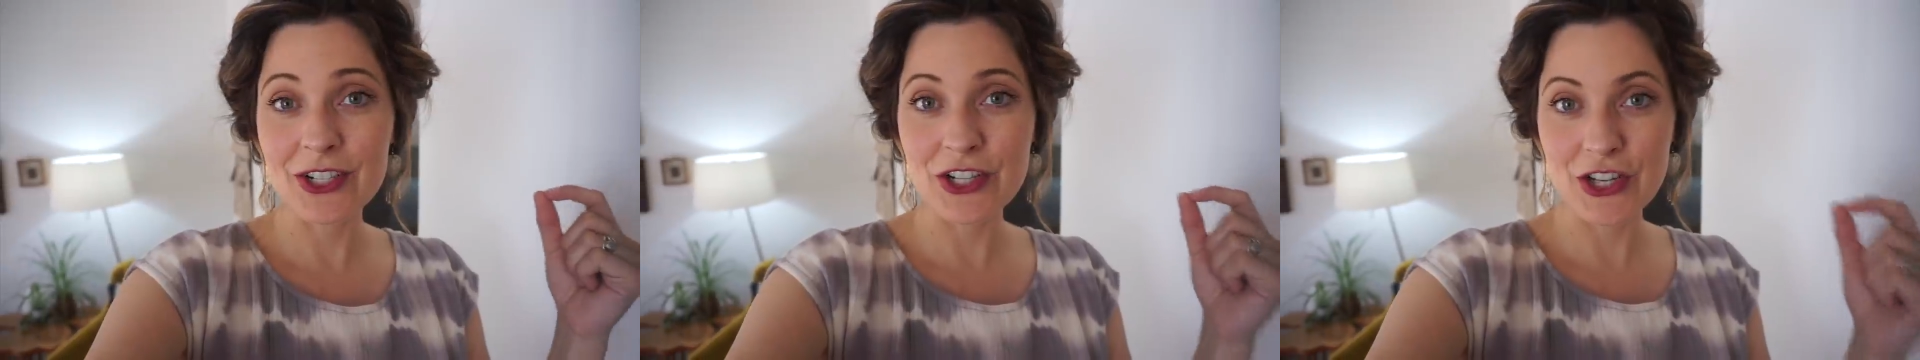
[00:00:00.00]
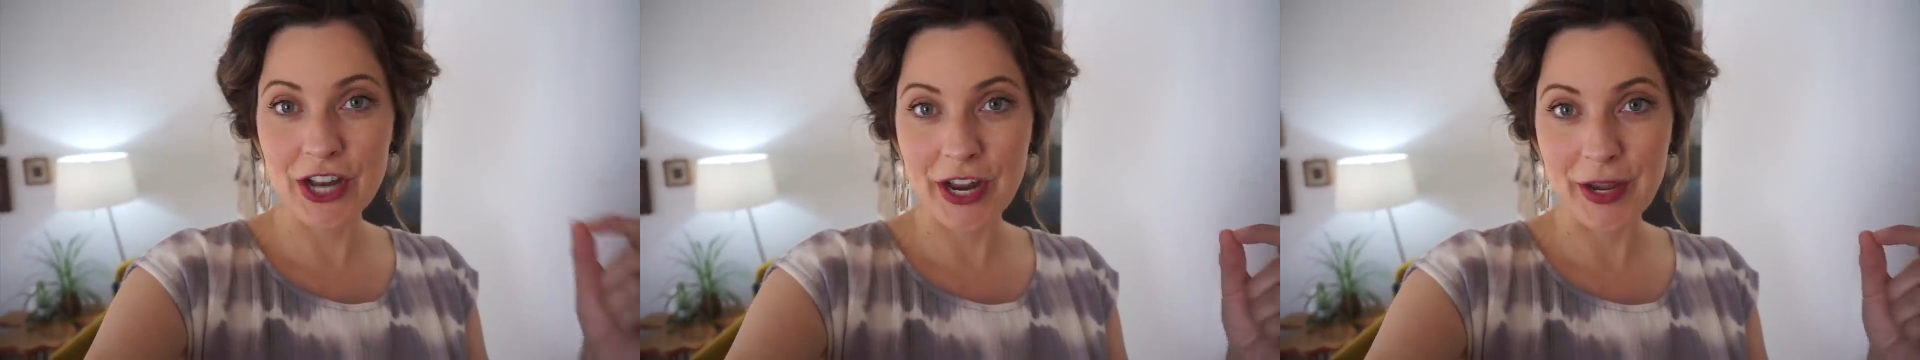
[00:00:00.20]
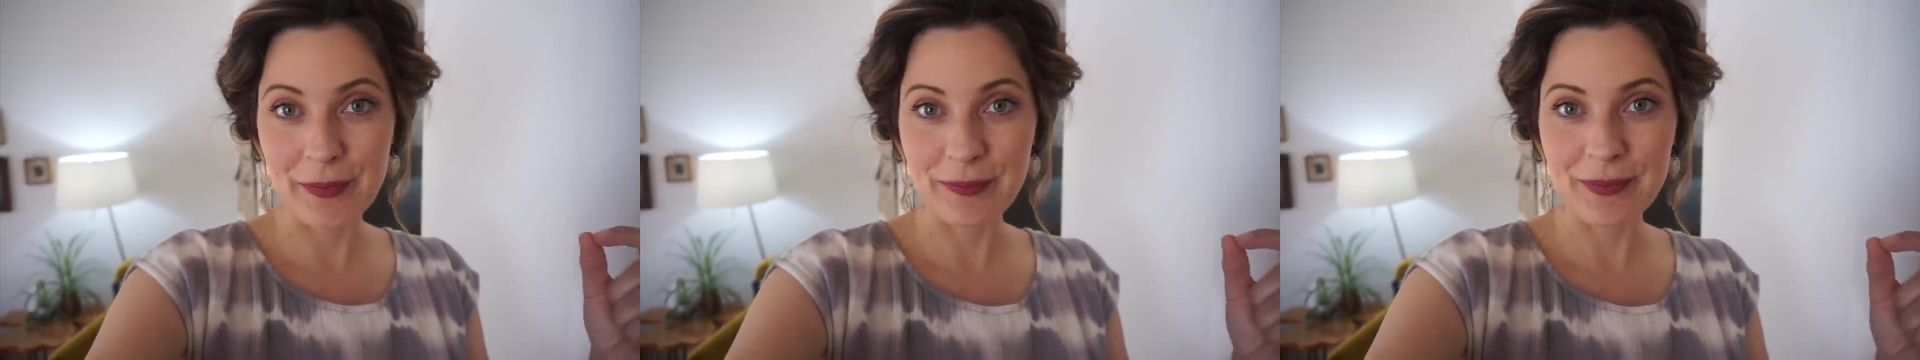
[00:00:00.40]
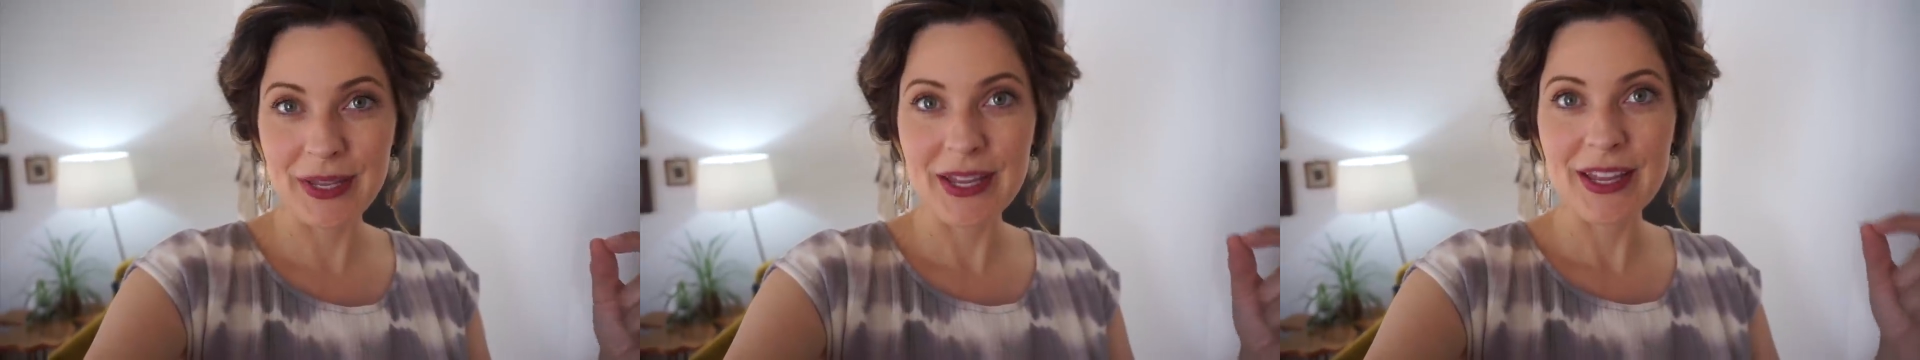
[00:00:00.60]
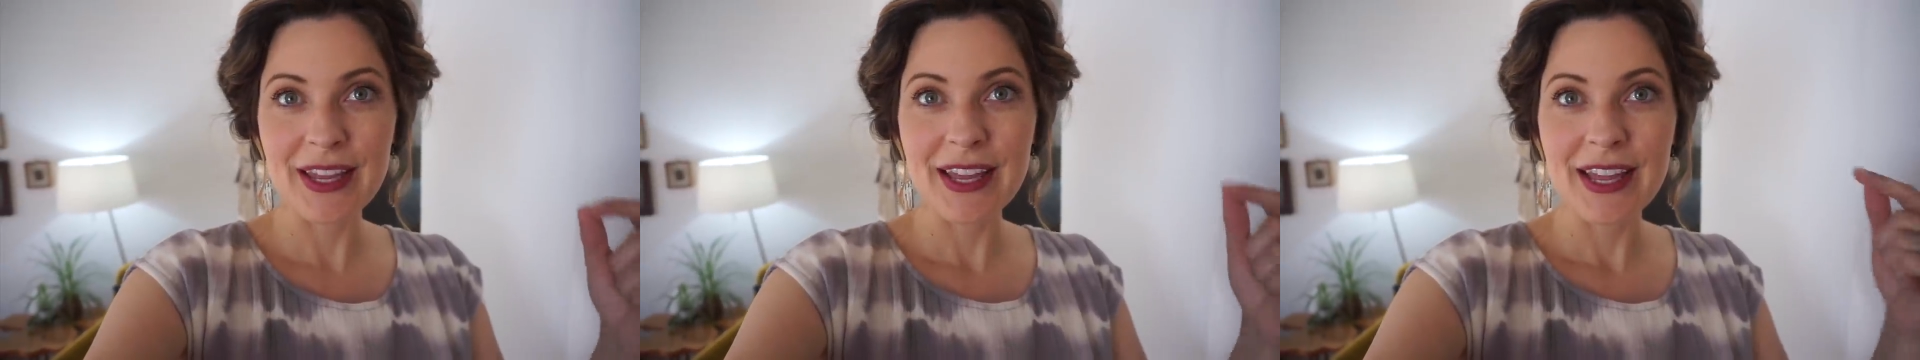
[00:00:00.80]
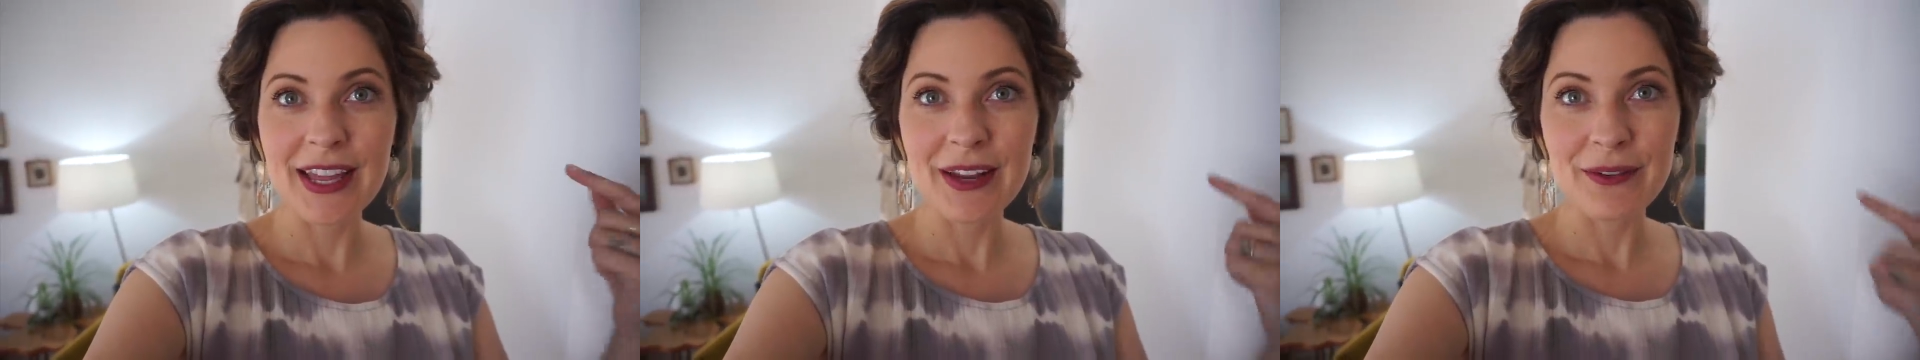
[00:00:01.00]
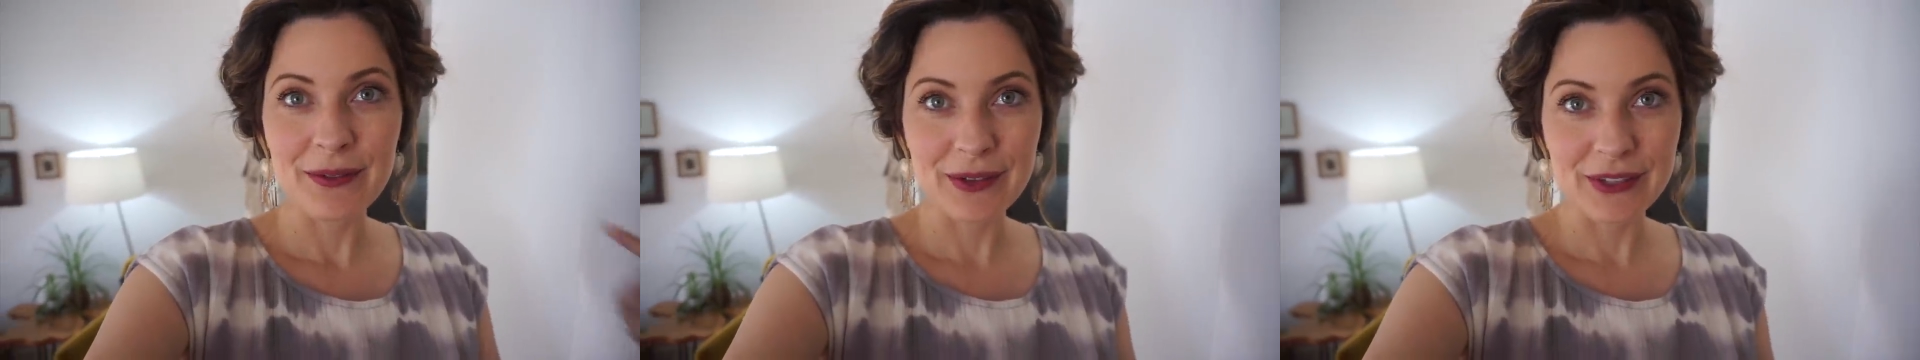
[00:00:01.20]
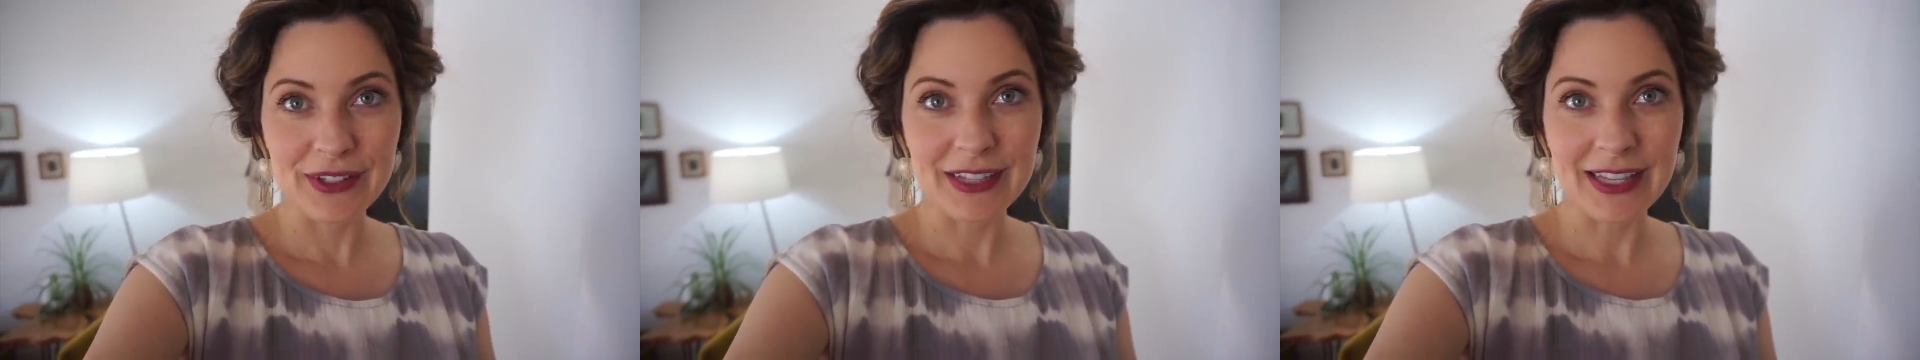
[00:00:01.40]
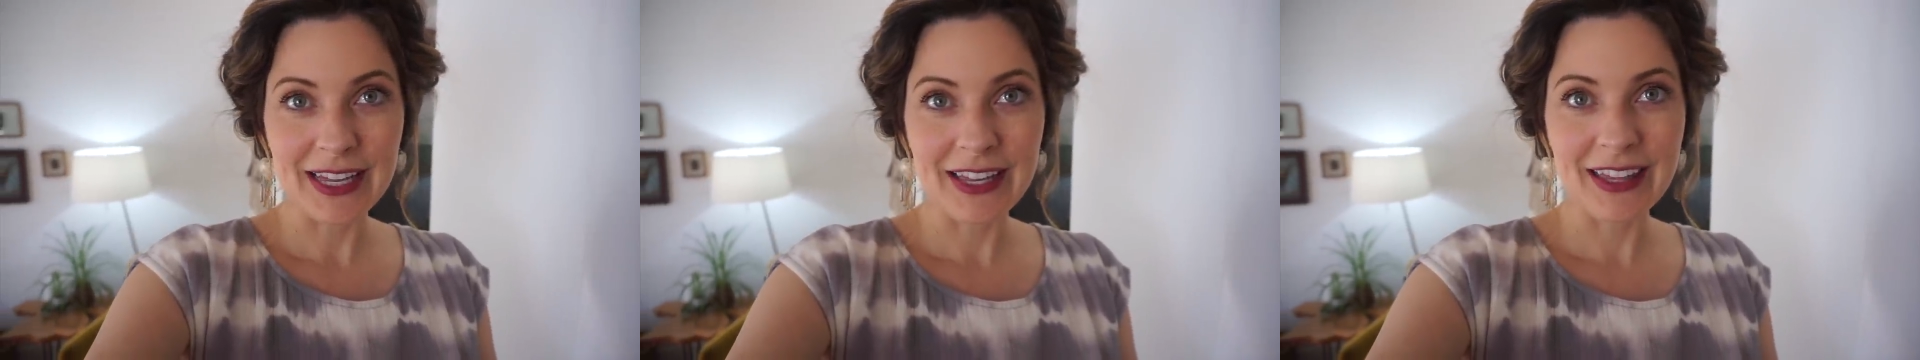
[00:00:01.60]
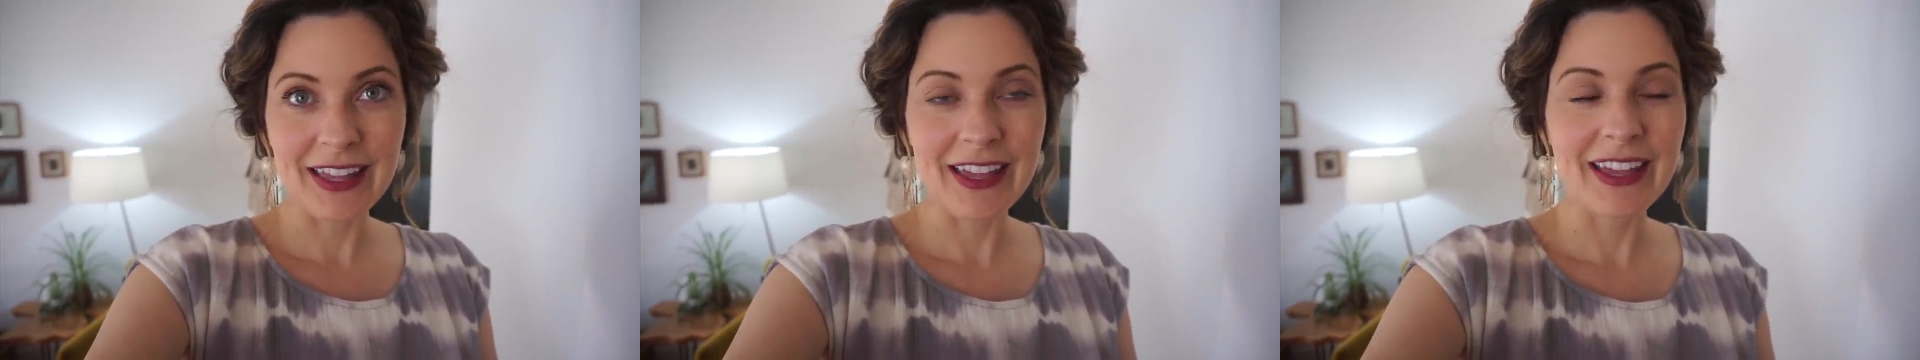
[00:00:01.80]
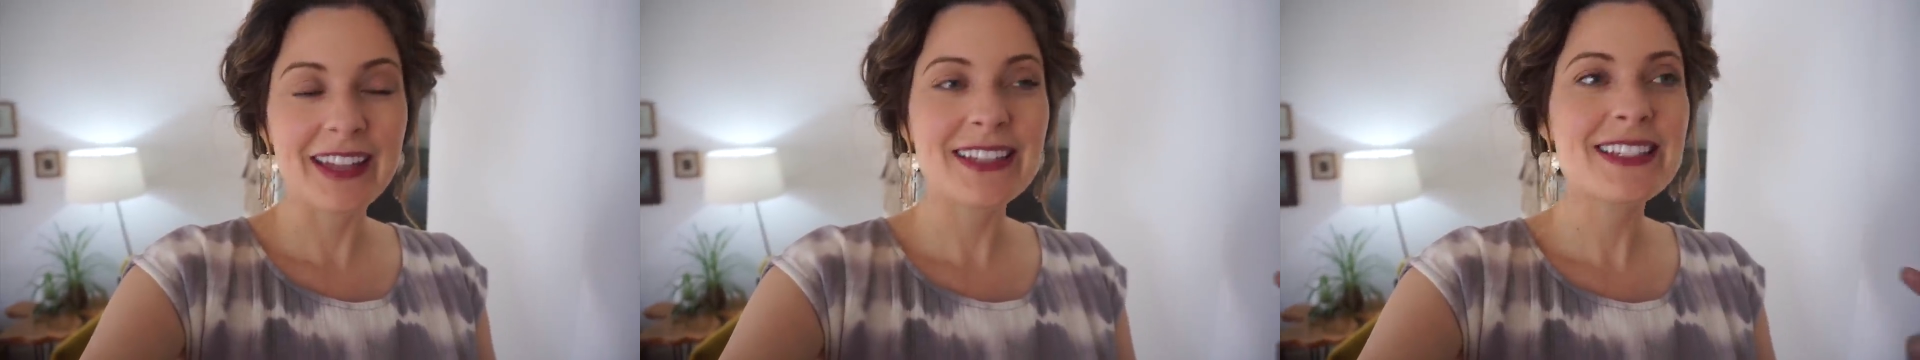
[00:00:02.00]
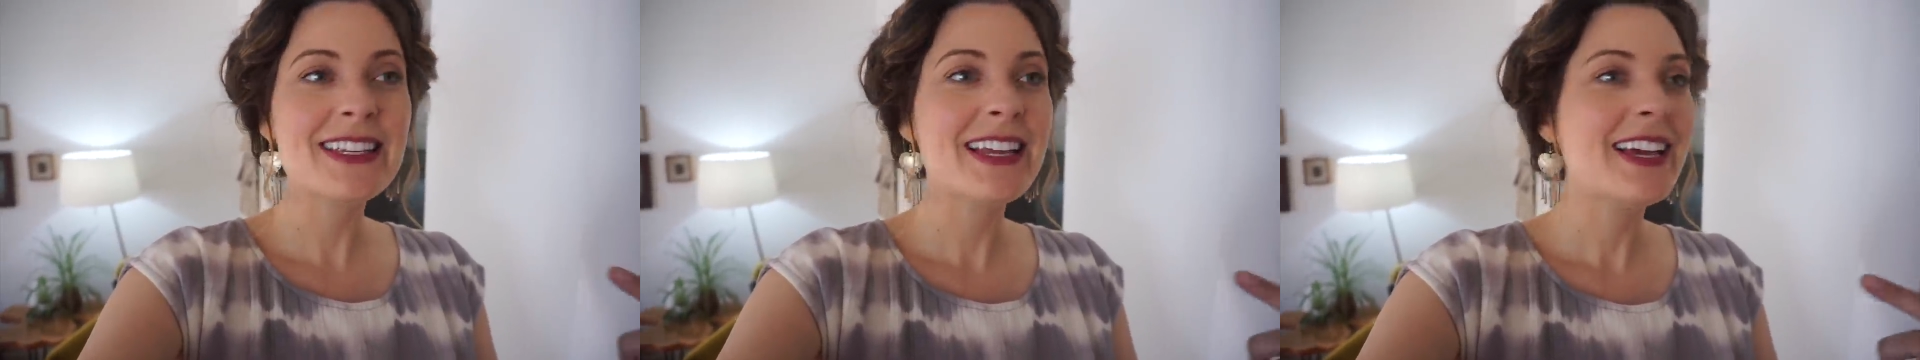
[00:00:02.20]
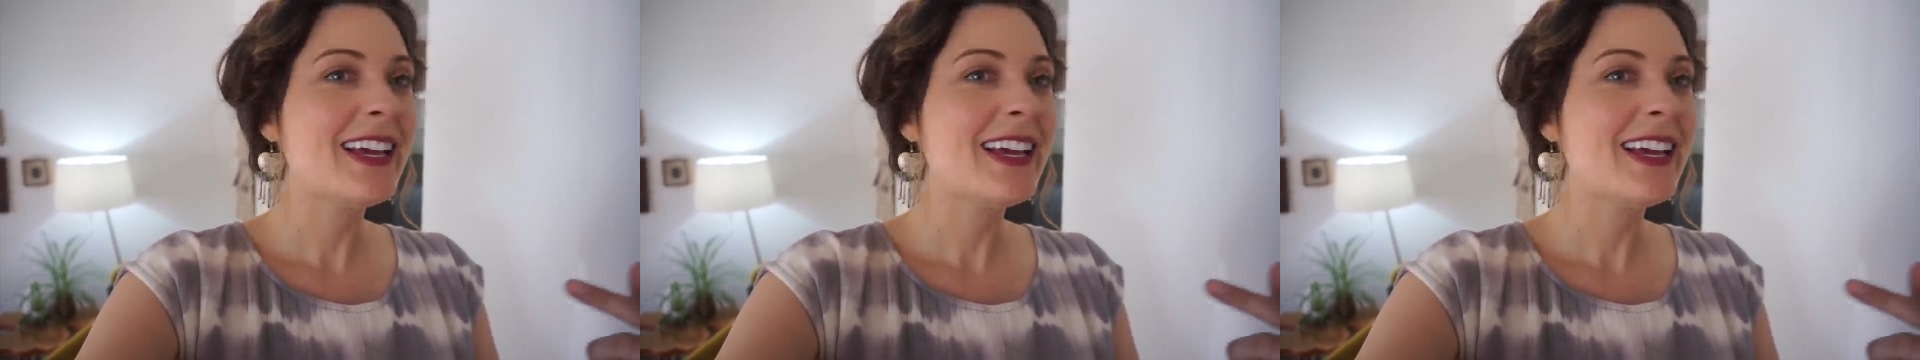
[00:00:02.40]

Jam. Really like it.